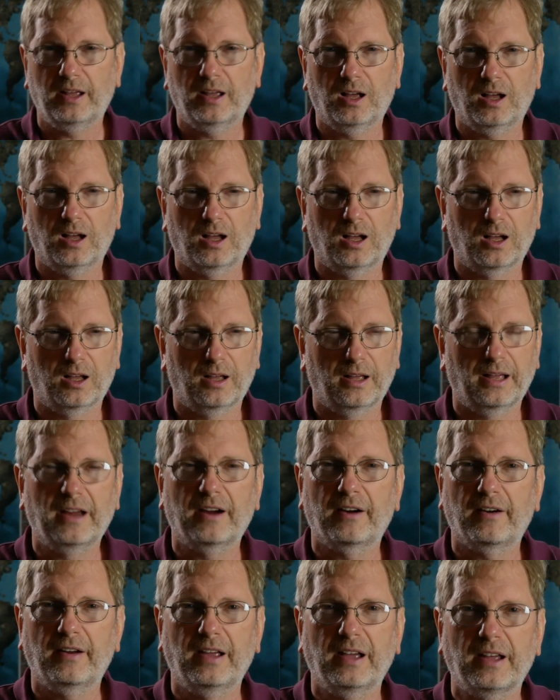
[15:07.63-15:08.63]

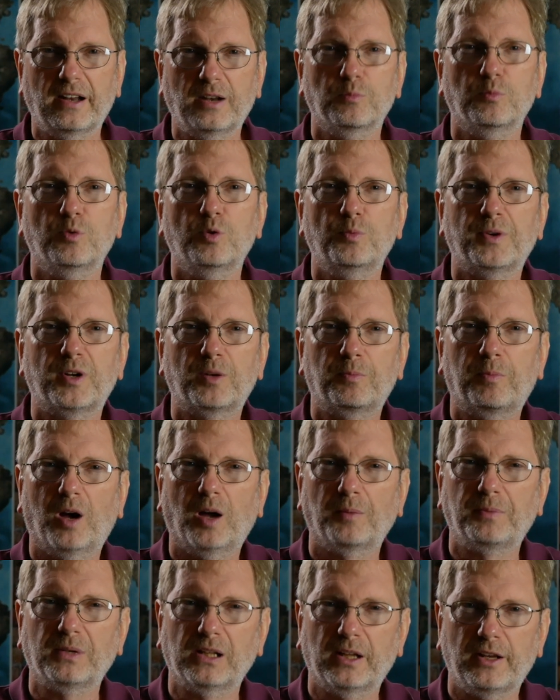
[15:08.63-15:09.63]
and a movement of
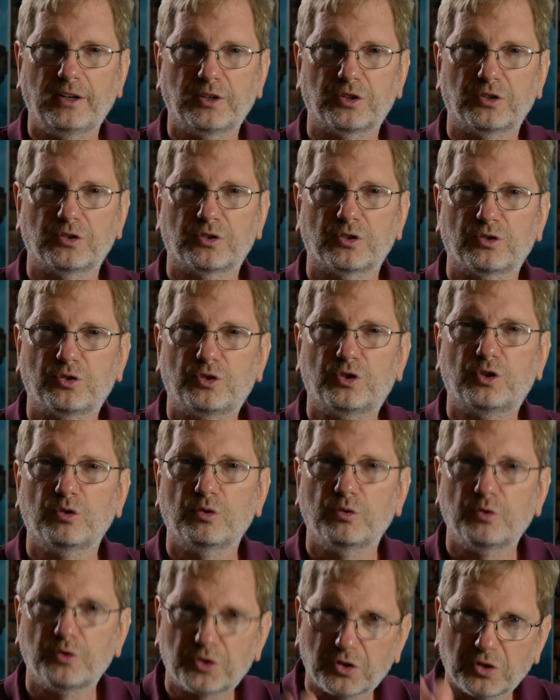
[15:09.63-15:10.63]
populations as
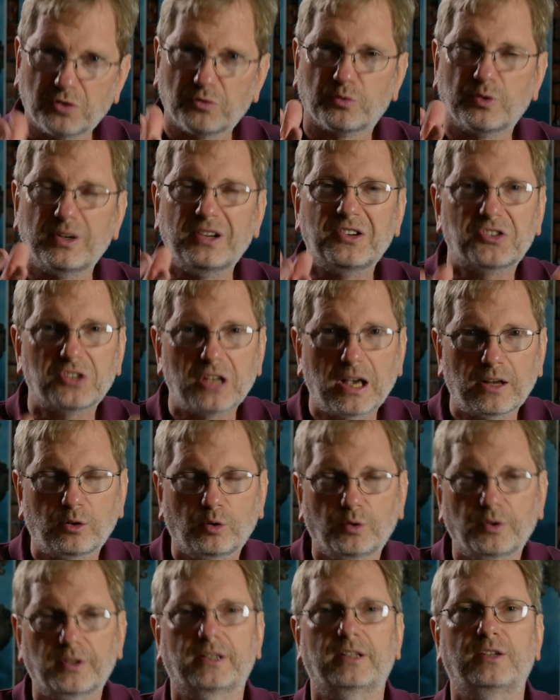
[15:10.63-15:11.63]
Jews
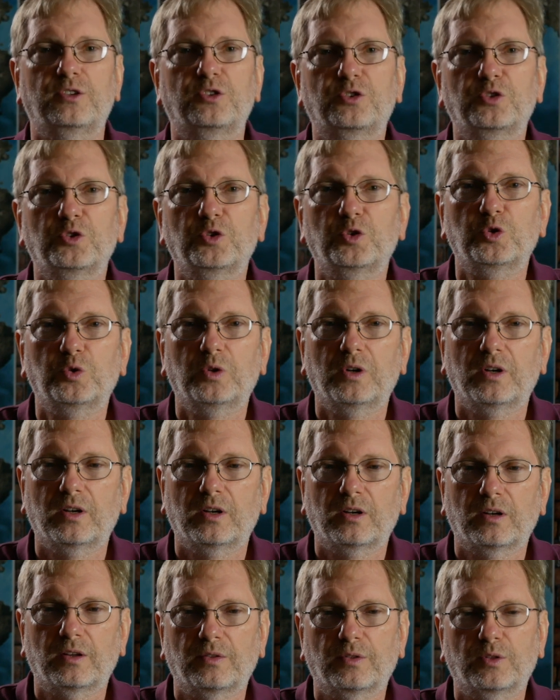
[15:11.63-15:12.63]
resettled into
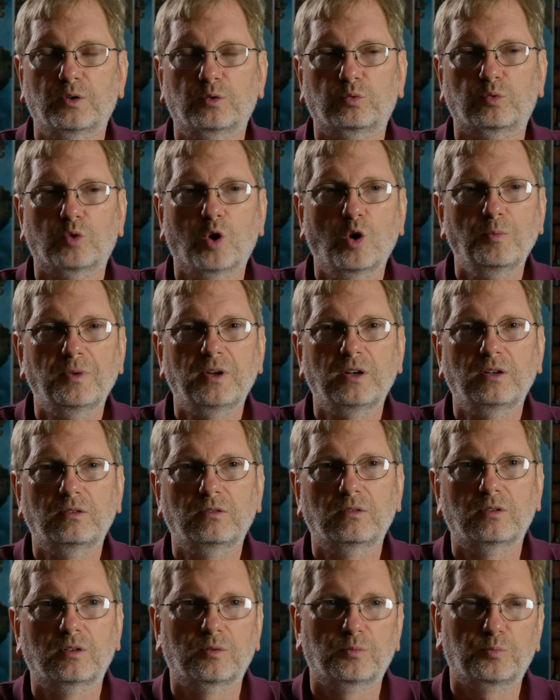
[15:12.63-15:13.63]
the
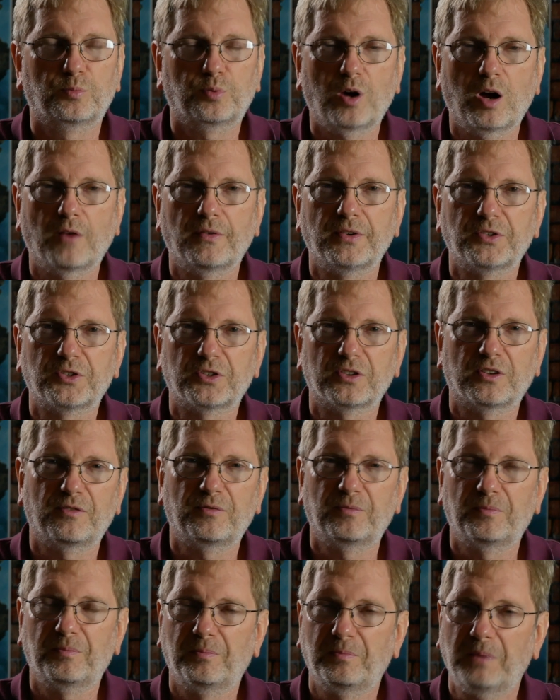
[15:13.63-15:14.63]
Roman province of
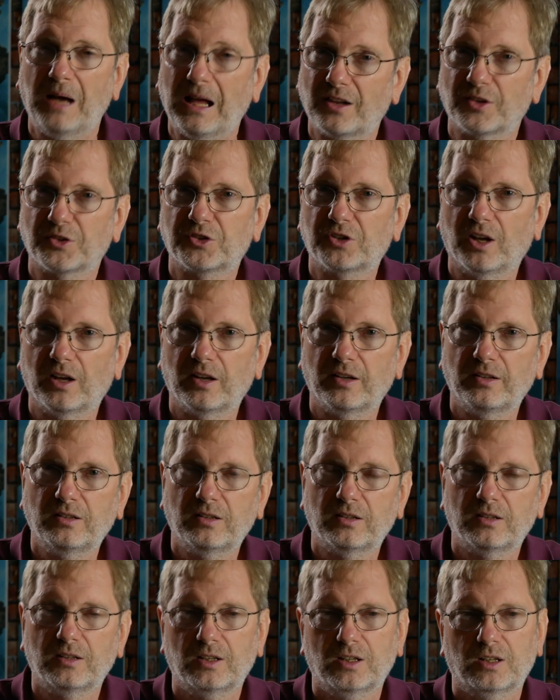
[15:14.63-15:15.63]
Palestine,